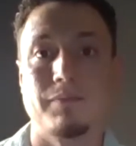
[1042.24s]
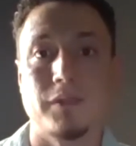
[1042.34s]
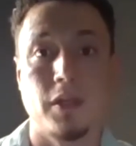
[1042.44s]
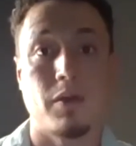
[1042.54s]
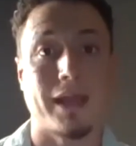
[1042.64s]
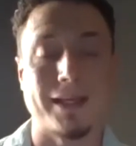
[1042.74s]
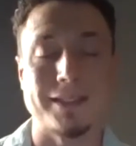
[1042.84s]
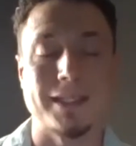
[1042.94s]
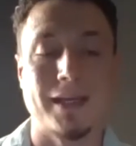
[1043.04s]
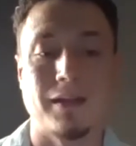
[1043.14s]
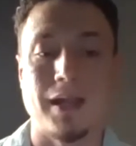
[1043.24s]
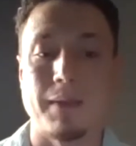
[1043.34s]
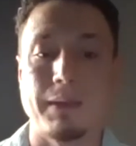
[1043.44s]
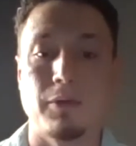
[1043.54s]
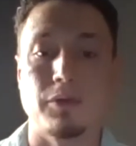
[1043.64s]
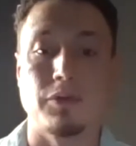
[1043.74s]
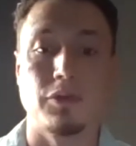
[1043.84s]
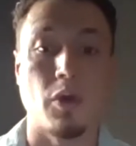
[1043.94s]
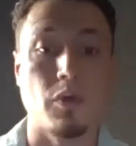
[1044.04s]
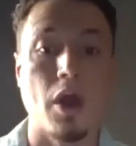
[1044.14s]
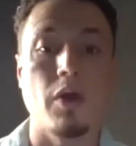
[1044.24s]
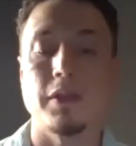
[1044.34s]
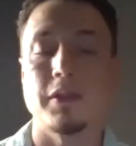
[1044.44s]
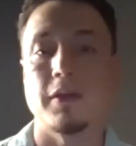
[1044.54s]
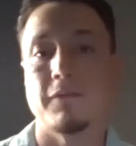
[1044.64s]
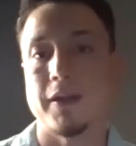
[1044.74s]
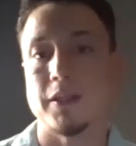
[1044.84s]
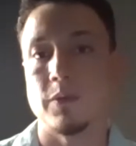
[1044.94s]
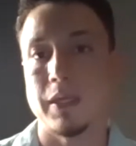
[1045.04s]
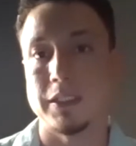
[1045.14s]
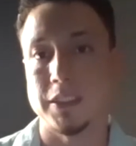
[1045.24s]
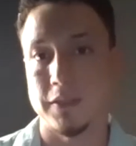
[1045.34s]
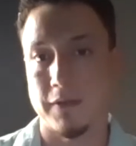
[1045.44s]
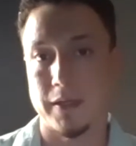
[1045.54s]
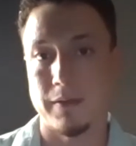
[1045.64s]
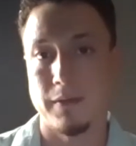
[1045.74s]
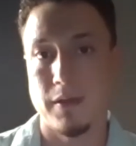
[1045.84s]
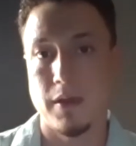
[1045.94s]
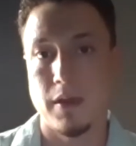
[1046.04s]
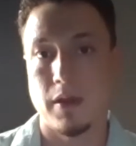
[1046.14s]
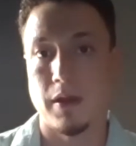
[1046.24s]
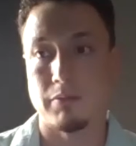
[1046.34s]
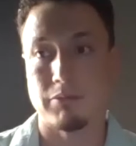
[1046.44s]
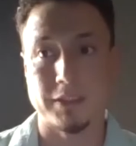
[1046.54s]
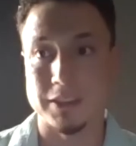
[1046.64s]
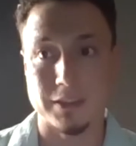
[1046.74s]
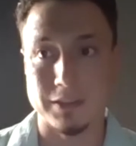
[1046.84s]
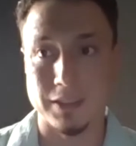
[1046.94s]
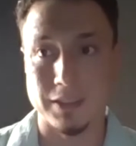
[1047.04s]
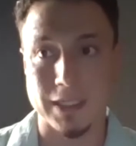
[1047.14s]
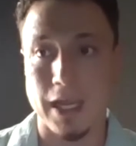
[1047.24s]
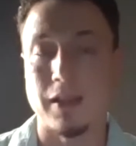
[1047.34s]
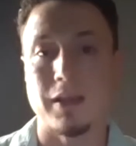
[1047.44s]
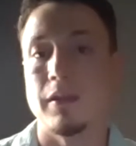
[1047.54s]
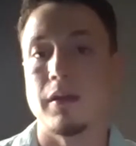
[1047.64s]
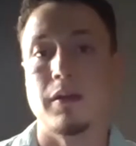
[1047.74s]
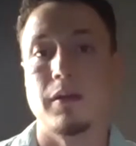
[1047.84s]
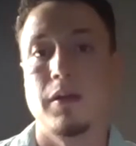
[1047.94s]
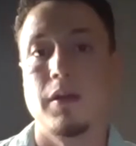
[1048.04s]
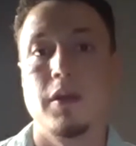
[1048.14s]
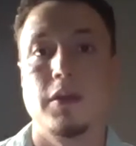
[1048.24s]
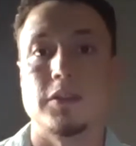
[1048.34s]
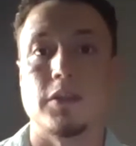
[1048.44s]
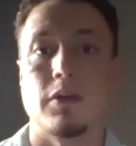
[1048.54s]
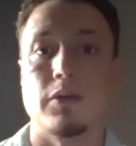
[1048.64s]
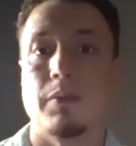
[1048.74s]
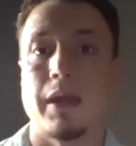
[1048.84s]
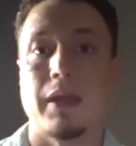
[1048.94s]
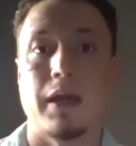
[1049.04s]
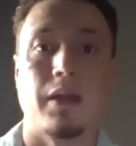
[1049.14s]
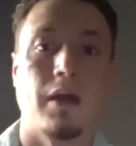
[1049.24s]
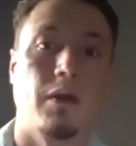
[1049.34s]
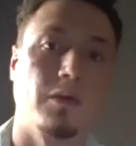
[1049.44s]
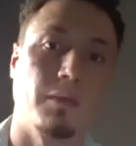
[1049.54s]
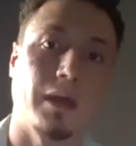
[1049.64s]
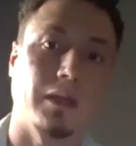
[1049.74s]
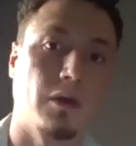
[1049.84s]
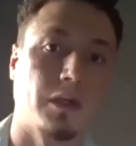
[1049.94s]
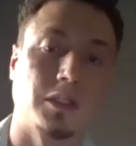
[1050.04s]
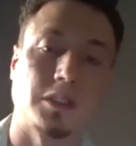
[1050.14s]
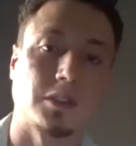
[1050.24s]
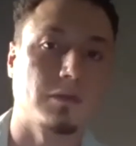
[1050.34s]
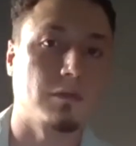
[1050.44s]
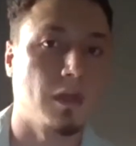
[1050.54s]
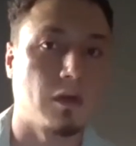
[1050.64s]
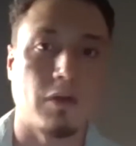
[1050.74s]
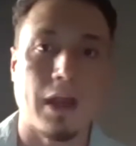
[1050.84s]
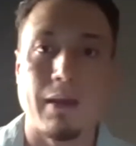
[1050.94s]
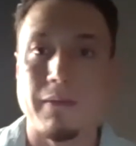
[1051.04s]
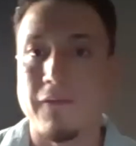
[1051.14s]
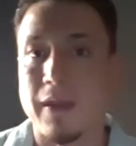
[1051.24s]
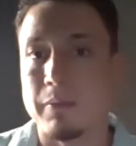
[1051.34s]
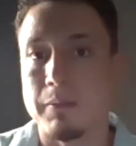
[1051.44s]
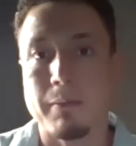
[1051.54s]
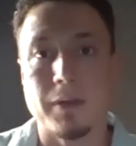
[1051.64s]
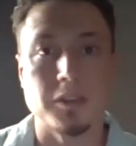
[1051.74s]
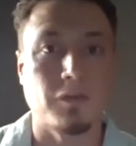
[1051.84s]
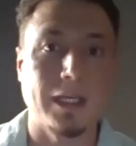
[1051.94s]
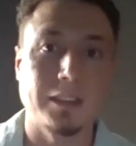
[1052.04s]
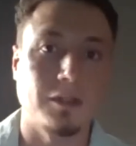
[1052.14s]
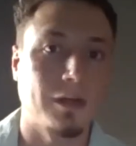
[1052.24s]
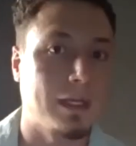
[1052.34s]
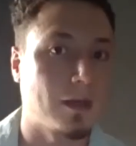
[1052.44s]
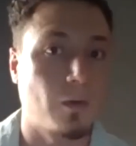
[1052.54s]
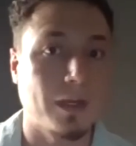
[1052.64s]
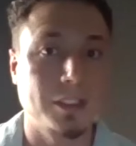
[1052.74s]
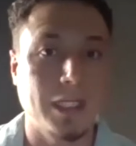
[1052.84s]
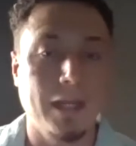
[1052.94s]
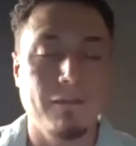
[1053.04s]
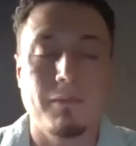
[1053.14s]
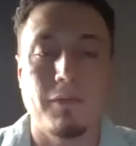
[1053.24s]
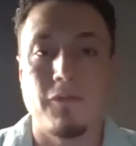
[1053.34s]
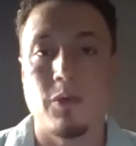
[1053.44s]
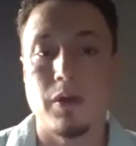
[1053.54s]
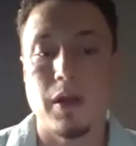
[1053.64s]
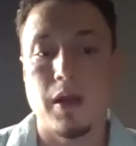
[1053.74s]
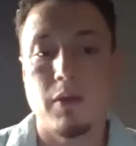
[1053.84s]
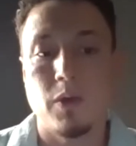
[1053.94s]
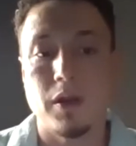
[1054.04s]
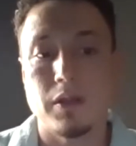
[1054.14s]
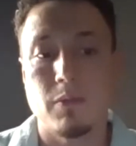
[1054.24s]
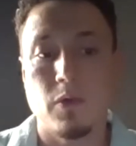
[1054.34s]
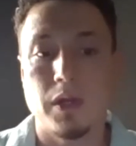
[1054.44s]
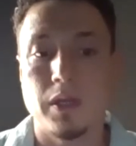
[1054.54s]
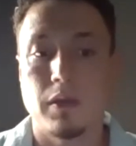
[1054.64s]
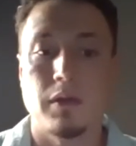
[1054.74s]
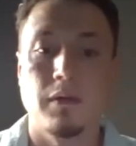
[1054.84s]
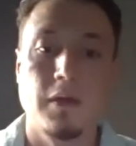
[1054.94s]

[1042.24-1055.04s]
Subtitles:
Like I said, a lot of people don't know that they're infected with HCV because it's a silent killer. So you might not know, and you might go to just grab a family member's razor to get a quick shave in before work in the morning, and